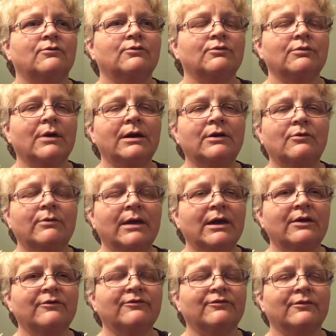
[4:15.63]
run
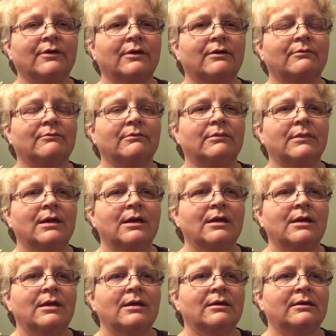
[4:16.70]
away from
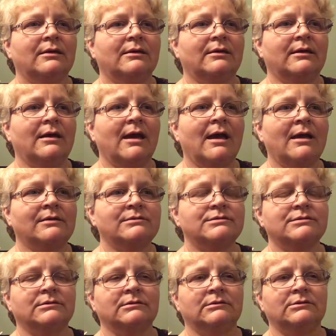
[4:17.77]

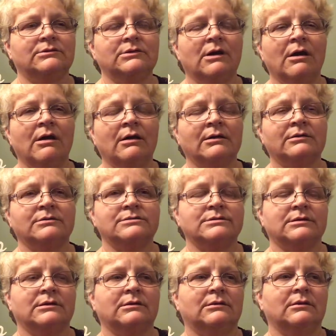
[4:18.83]
cats and dogs
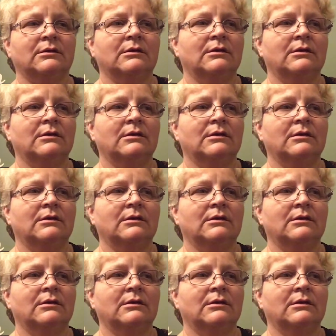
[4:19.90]
and